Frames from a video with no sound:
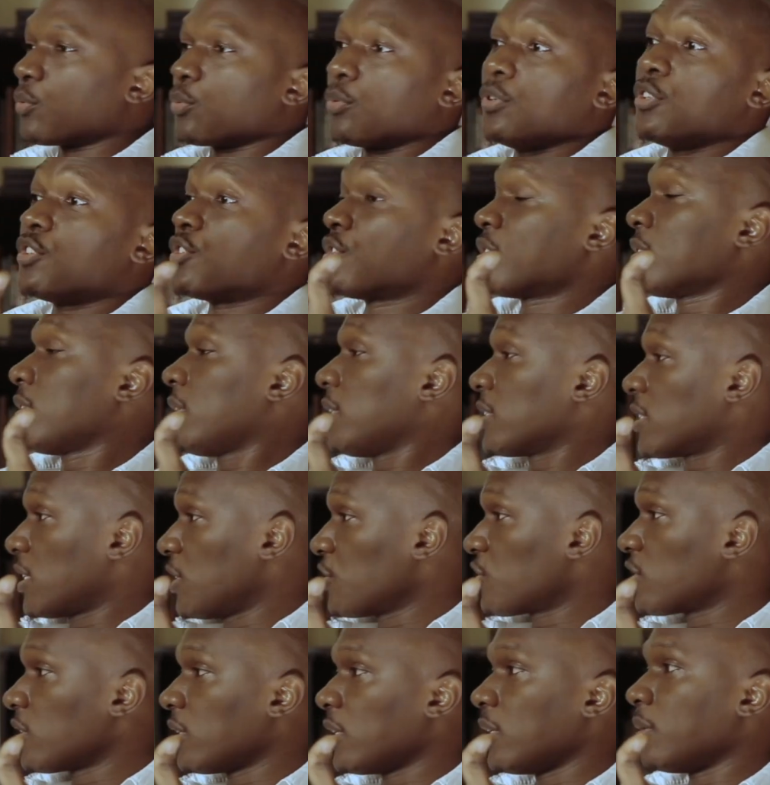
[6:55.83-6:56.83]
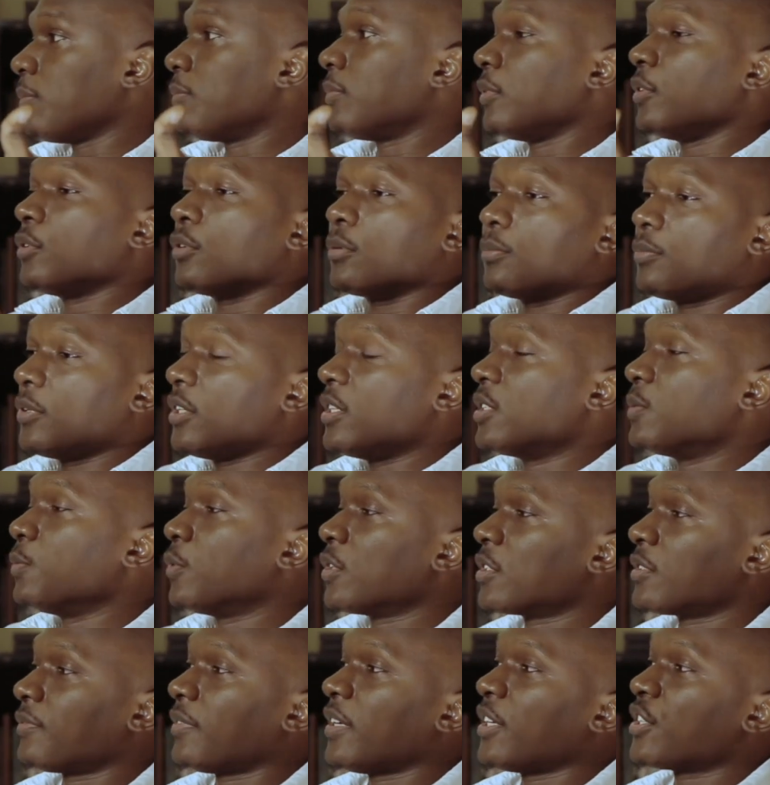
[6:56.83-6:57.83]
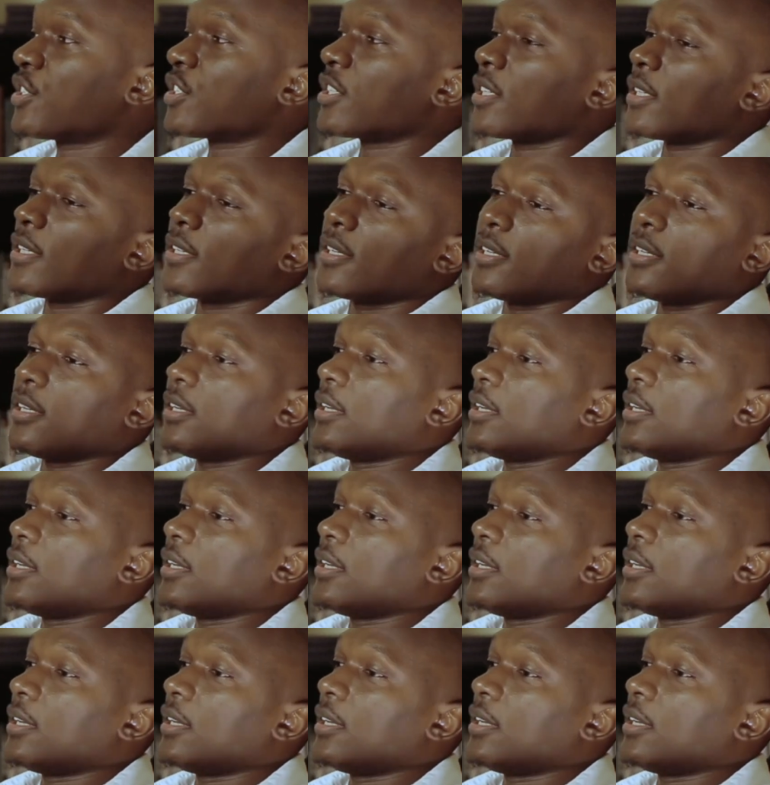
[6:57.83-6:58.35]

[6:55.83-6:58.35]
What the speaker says: which essentially, breeds motivation,